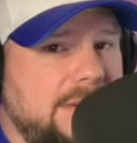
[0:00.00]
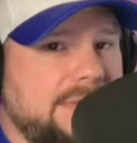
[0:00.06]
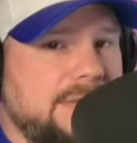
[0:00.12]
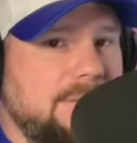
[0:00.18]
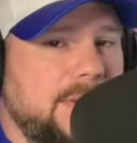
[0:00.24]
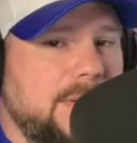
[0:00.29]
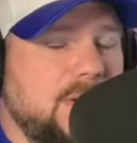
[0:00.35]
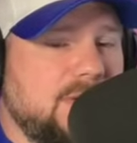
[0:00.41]
how
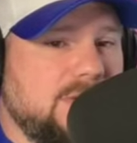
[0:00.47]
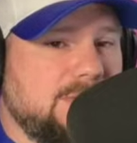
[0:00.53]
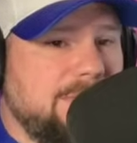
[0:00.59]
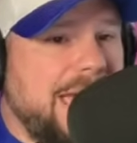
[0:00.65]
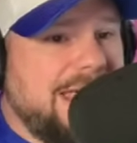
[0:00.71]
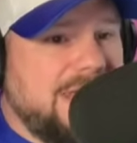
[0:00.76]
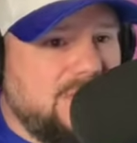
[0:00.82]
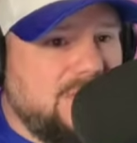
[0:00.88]
the Bills
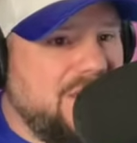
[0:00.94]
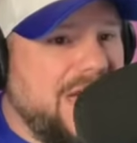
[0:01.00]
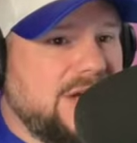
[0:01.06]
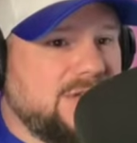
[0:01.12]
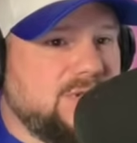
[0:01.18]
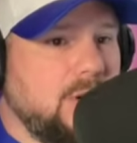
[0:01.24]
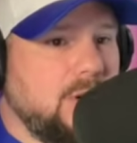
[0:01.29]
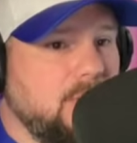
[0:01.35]

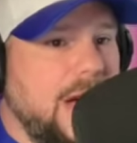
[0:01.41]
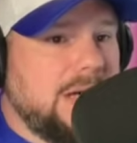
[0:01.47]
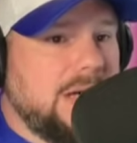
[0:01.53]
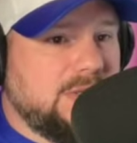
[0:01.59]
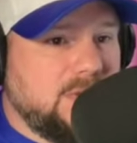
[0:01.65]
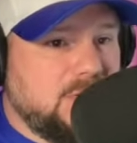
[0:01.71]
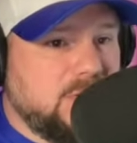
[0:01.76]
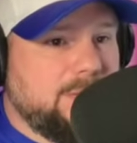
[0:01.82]
manufacture a
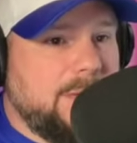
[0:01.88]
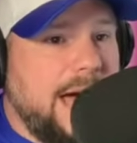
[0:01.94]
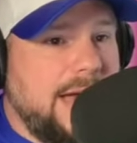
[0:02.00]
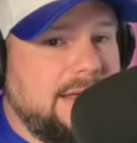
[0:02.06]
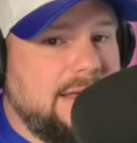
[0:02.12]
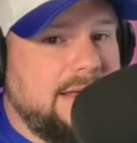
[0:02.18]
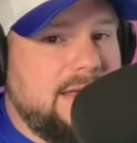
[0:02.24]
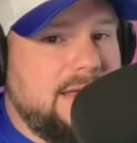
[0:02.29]
roster spot.
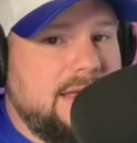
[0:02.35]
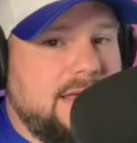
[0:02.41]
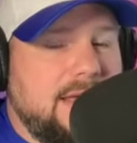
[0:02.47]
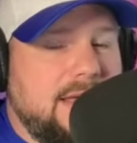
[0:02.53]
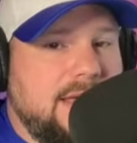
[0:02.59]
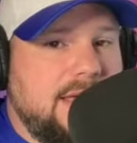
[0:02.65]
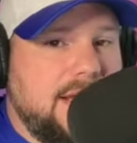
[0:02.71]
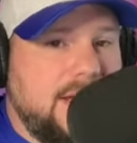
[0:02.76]

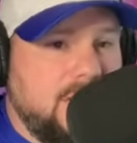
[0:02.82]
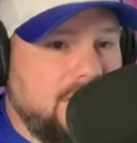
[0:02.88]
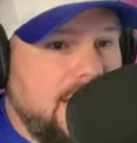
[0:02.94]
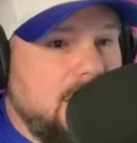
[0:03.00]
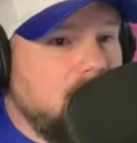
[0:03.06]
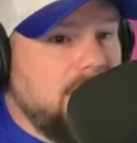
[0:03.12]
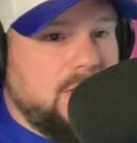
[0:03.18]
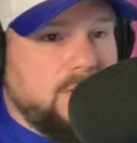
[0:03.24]
You know,
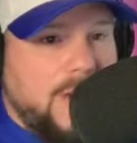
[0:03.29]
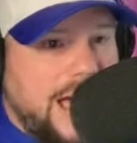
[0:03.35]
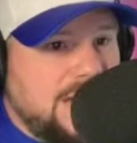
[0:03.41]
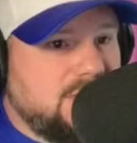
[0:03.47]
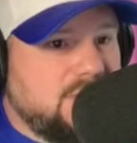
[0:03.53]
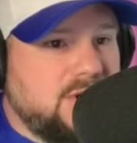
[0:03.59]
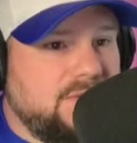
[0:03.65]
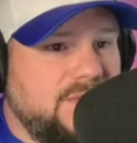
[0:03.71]
they only
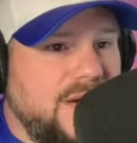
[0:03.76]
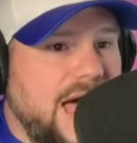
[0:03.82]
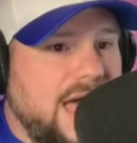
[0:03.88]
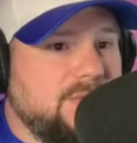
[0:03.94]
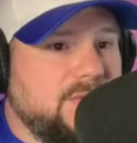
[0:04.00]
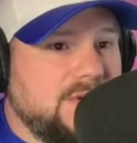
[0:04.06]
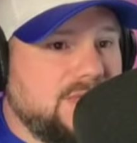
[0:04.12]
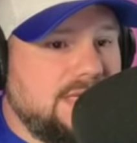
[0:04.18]
roster
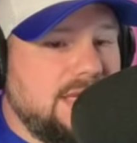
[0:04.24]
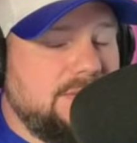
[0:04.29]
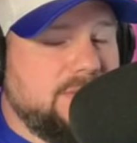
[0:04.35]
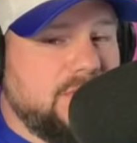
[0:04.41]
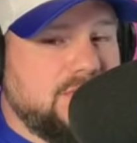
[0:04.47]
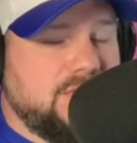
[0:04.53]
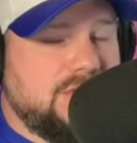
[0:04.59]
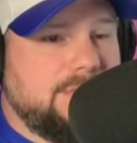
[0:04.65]
five
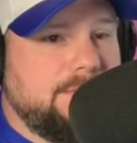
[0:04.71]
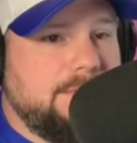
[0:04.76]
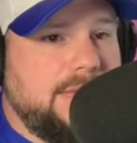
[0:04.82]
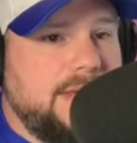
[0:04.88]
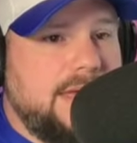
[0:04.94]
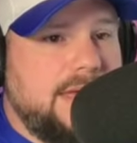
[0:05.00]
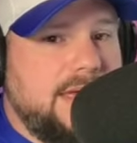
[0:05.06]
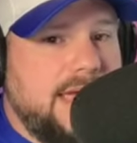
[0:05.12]
receivers,
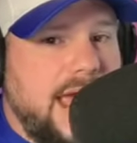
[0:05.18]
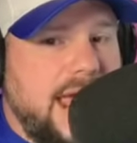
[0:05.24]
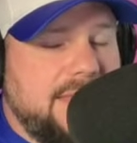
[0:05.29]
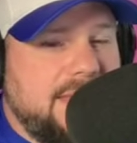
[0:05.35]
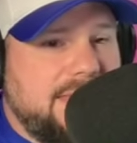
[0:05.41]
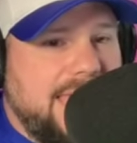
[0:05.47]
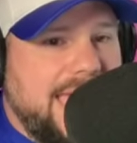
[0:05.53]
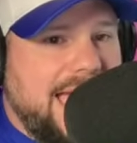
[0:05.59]

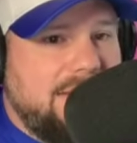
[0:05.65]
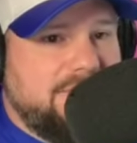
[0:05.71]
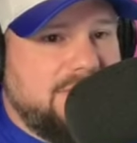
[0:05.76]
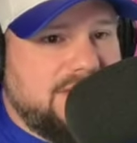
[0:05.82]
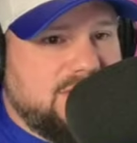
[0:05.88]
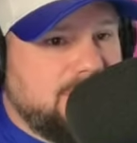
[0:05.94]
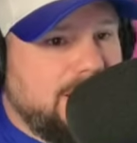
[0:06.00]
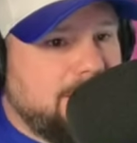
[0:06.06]
and then they have
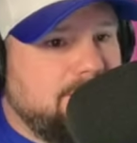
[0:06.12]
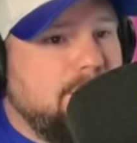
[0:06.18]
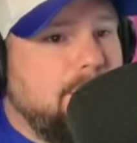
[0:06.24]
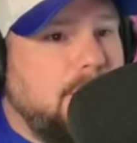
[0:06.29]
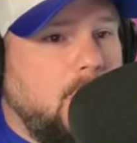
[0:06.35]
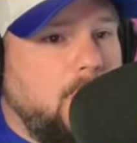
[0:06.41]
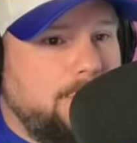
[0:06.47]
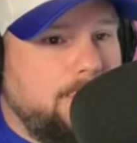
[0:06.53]
this like
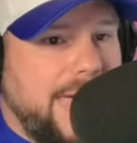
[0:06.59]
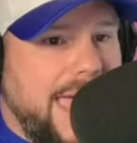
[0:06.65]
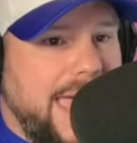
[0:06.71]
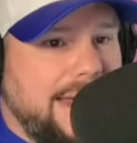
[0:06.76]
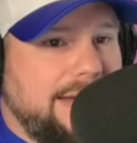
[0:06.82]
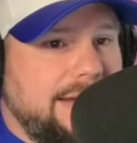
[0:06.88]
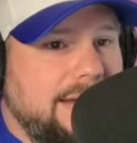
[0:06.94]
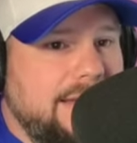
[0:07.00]

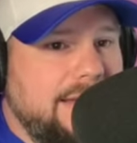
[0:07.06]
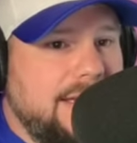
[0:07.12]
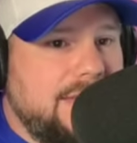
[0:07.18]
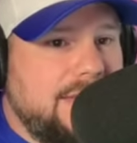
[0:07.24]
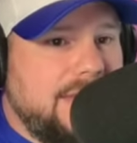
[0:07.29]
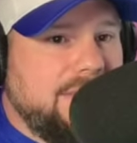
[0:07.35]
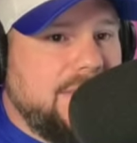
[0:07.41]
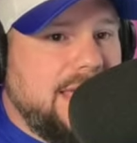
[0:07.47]
bullpen
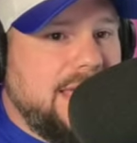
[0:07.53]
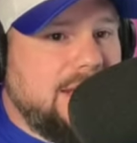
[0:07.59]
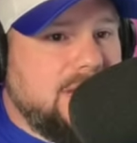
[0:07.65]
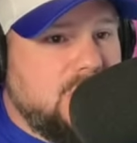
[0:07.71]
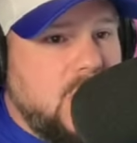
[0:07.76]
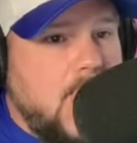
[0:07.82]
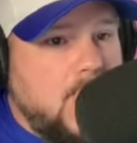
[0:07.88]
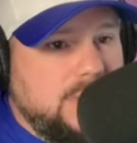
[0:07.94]
that they
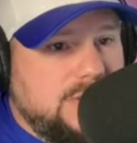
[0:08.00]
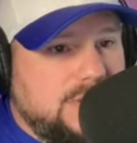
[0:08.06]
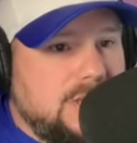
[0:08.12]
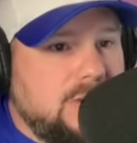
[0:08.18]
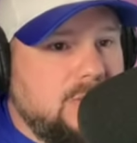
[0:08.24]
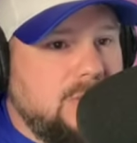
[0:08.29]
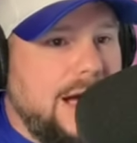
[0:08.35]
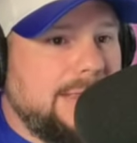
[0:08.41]
can go
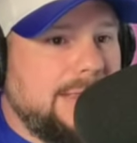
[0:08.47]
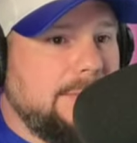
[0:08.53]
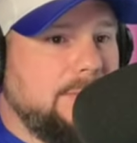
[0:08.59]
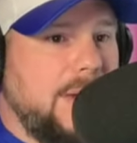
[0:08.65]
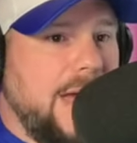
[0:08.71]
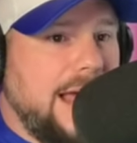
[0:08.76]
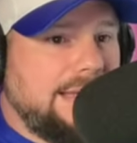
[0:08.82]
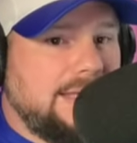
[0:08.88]
to on the
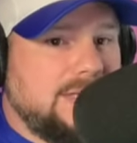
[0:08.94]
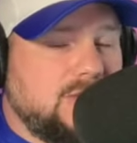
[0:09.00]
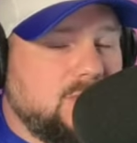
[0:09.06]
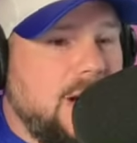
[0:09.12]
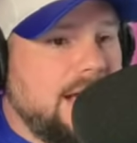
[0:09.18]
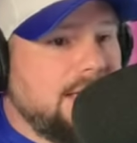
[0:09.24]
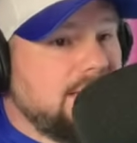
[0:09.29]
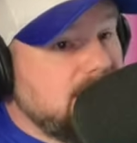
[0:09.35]
practice
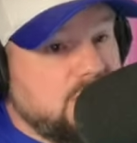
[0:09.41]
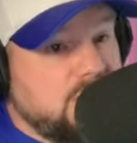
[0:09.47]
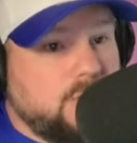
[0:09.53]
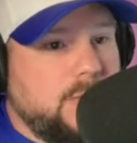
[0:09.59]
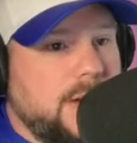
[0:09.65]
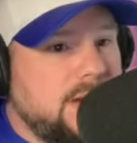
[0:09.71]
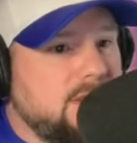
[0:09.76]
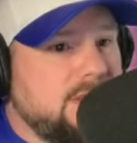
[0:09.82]
squad
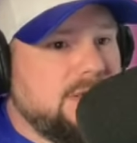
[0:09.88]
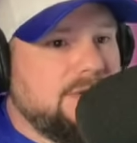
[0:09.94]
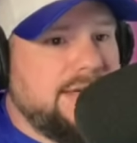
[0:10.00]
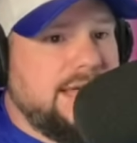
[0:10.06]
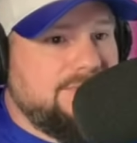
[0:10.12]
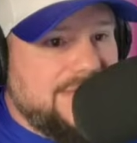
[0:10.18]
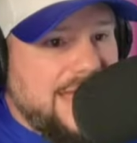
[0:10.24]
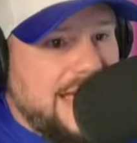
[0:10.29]

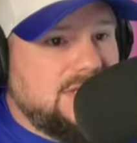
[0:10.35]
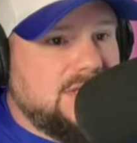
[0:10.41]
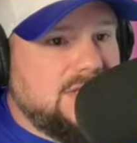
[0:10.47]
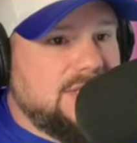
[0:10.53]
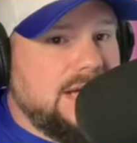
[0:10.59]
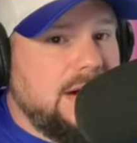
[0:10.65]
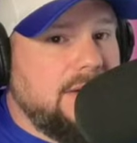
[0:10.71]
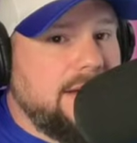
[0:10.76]
situationally if
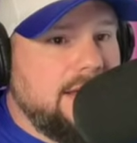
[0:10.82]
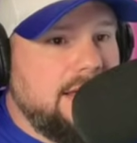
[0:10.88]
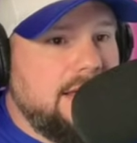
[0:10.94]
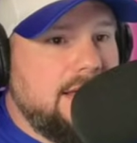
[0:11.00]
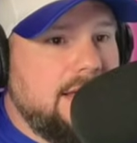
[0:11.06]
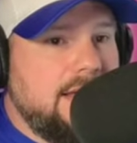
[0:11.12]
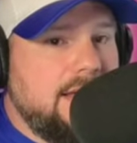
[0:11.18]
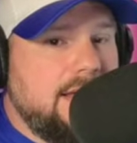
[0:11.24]
necessary.
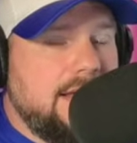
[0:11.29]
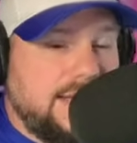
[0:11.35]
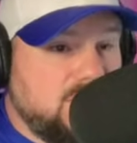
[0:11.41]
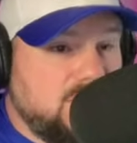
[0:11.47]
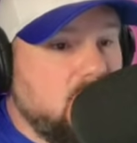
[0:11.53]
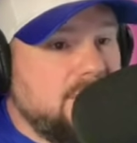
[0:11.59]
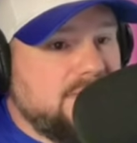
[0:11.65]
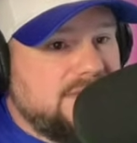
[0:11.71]

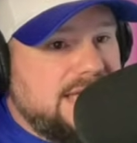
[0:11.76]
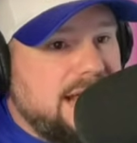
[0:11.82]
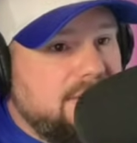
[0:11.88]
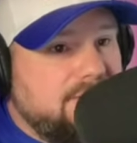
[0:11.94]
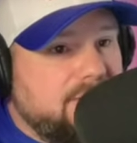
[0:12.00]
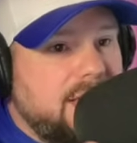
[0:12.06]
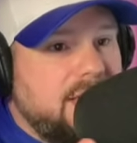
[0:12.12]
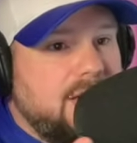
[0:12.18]
And so
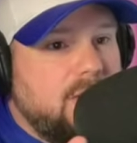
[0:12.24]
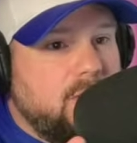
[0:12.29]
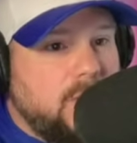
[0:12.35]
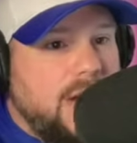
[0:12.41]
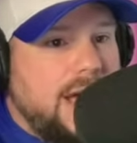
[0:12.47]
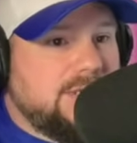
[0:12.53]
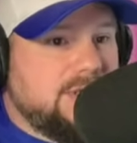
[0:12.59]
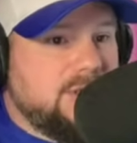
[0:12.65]
instead of
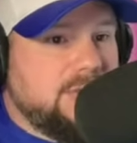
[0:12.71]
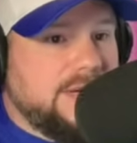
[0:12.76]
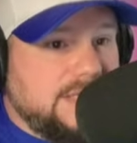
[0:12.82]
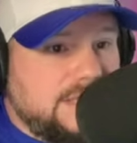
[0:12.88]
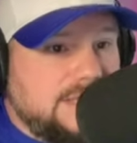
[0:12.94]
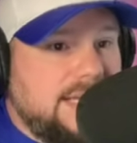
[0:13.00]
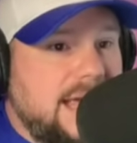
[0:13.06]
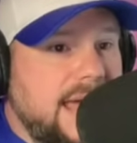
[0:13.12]

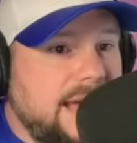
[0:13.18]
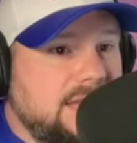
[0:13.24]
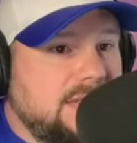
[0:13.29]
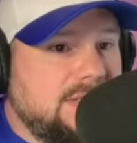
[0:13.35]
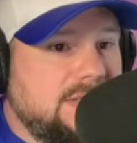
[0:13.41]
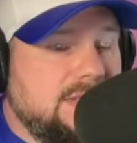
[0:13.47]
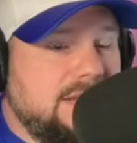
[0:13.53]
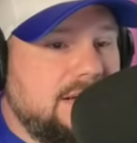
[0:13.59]
rostering
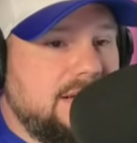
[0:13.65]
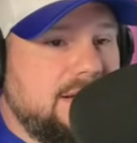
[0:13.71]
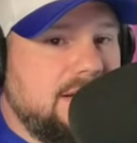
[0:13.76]
six,